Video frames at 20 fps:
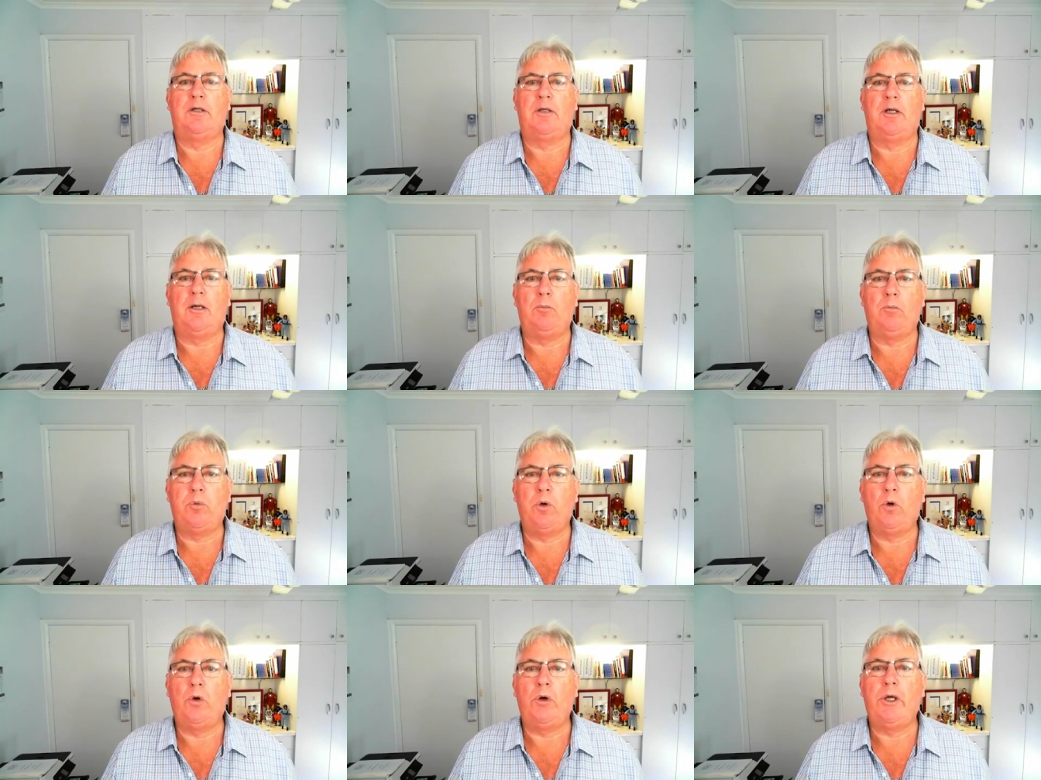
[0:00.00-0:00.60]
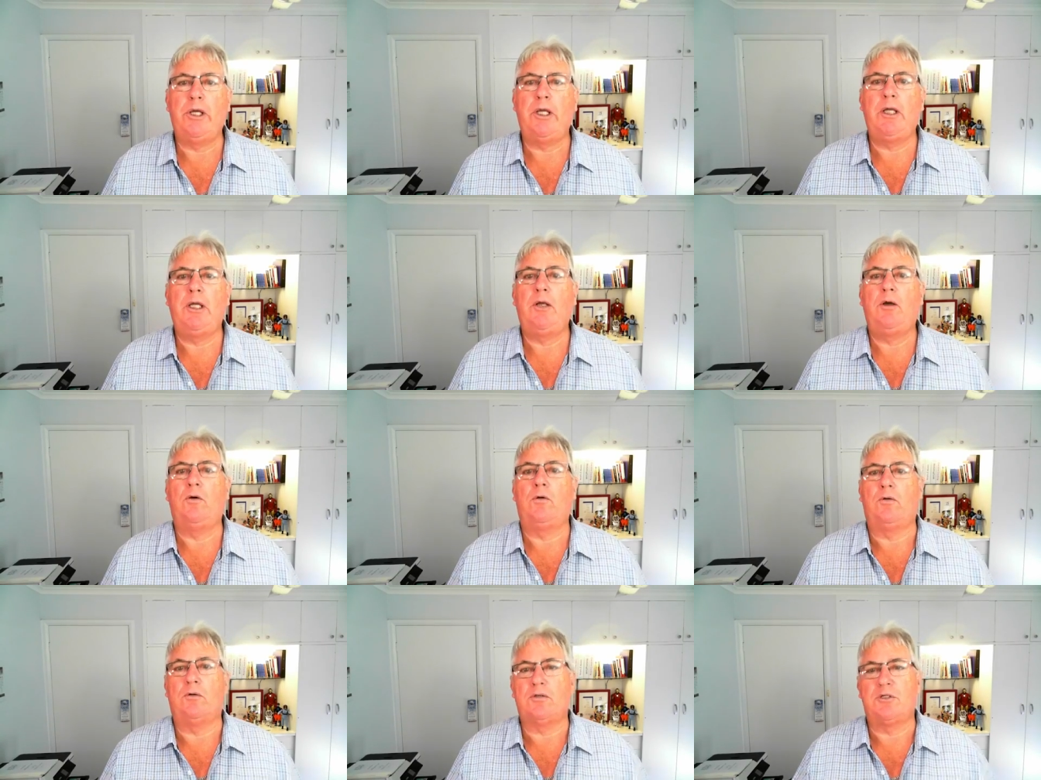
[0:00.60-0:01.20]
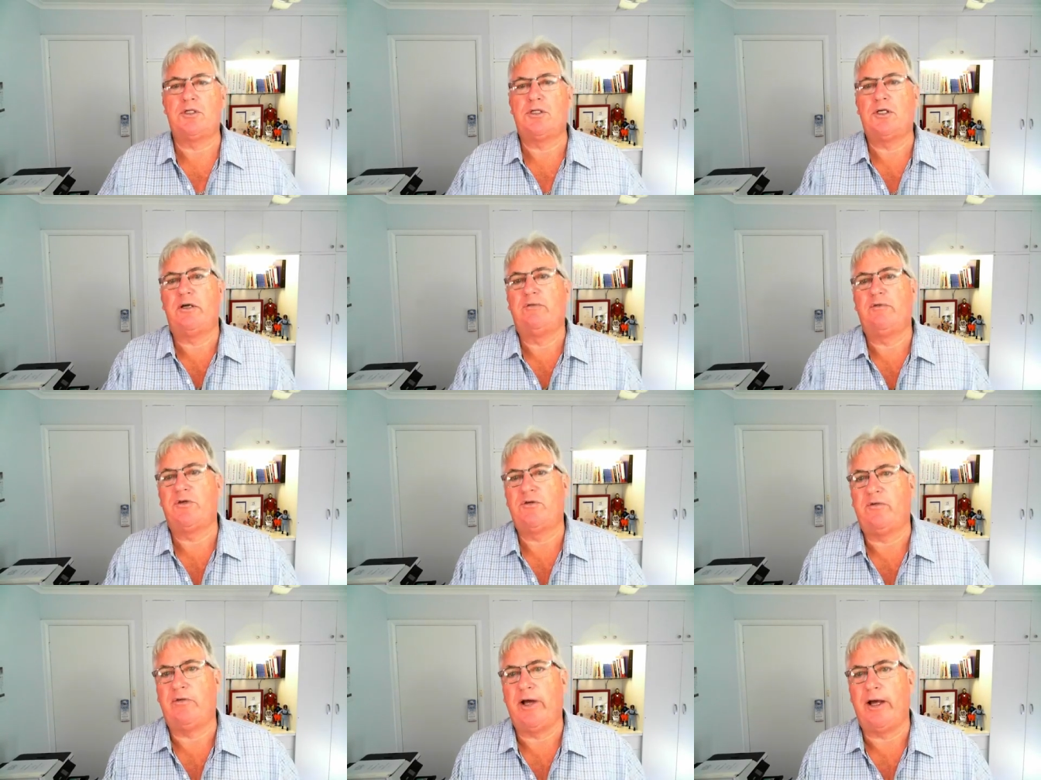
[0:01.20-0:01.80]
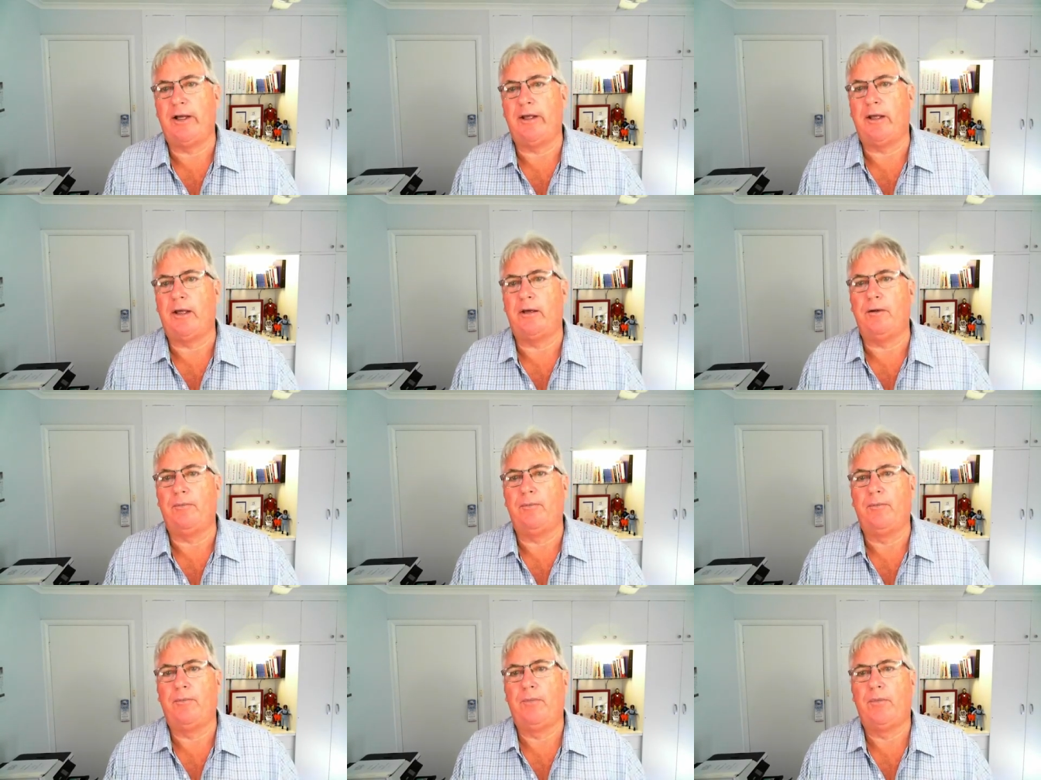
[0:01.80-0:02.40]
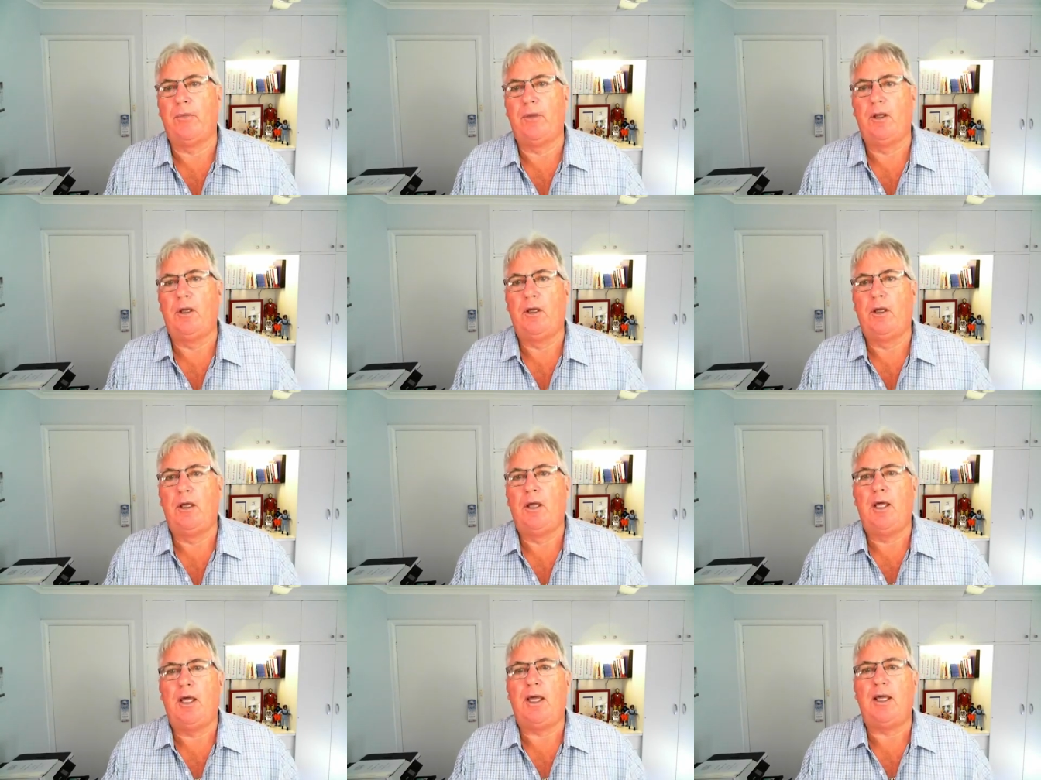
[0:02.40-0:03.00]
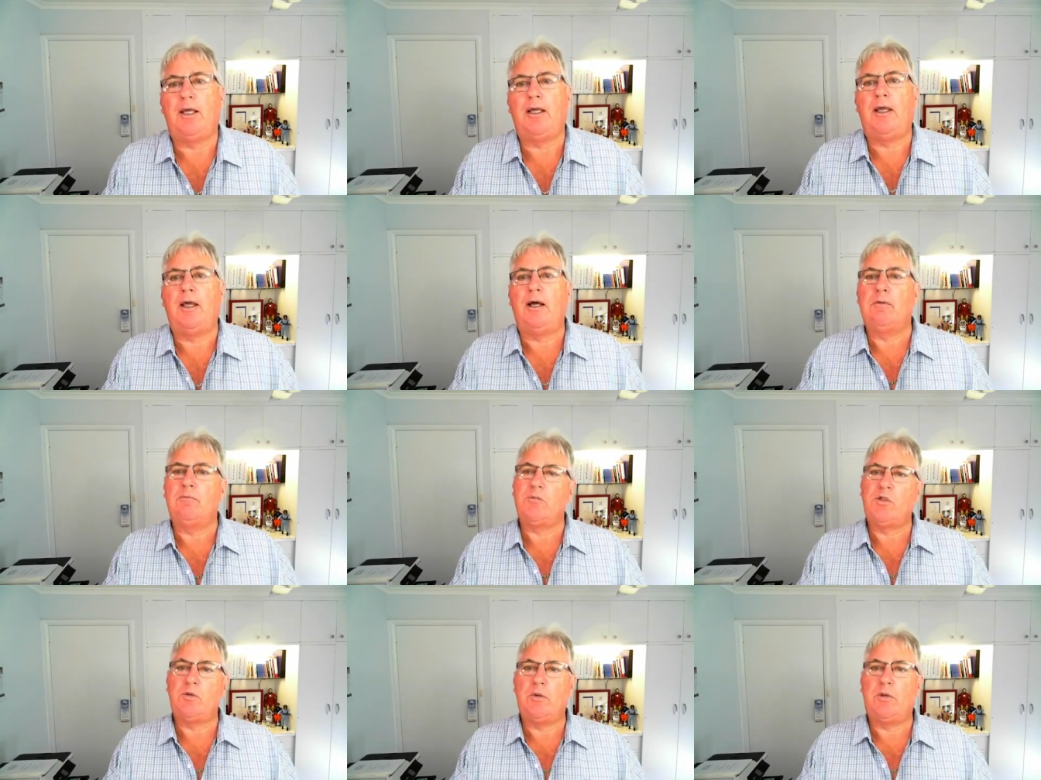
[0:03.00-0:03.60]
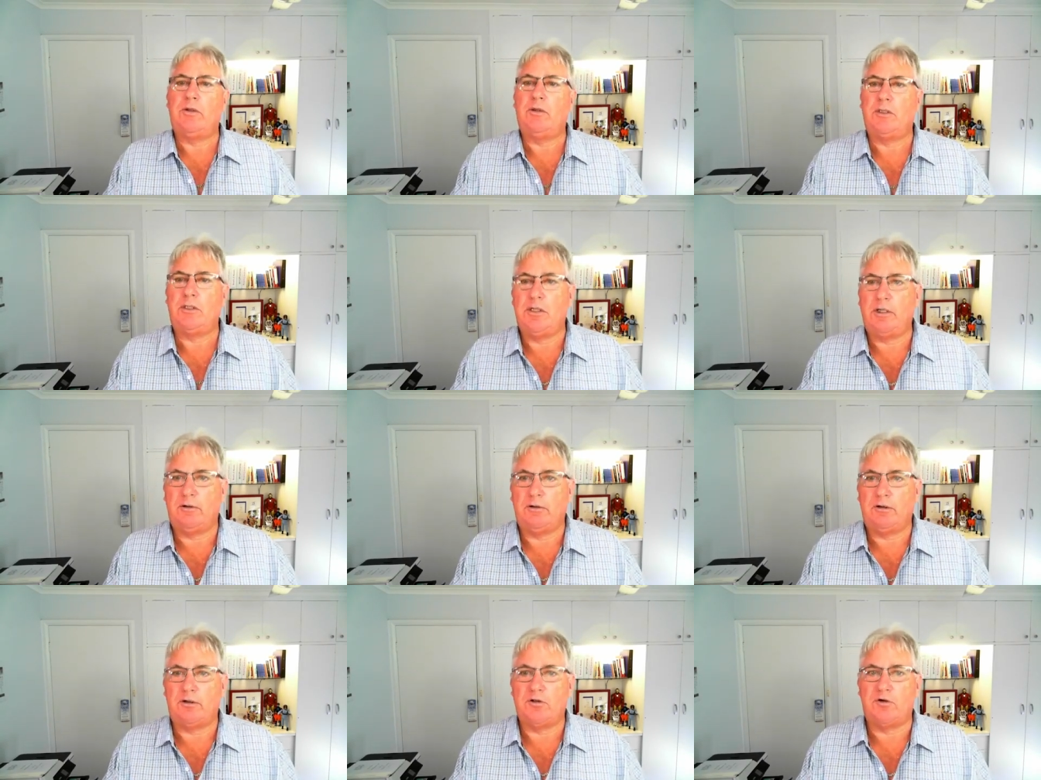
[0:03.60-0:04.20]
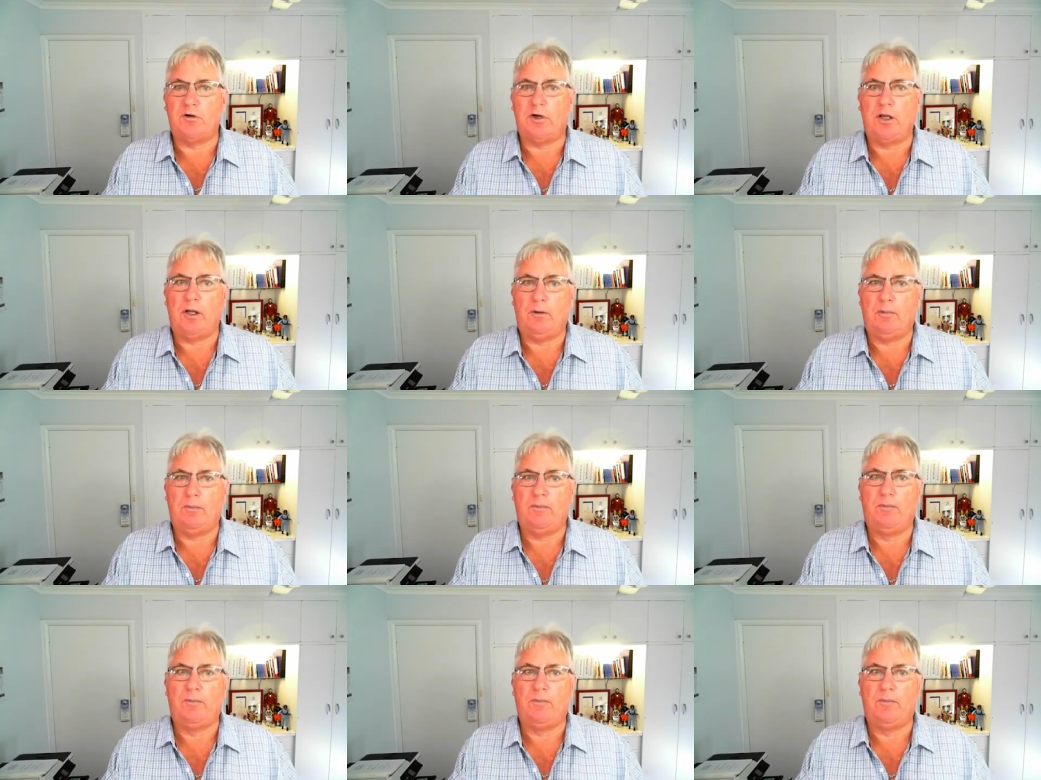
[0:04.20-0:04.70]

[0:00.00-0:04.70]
employee, or service failure. It comes with the territory.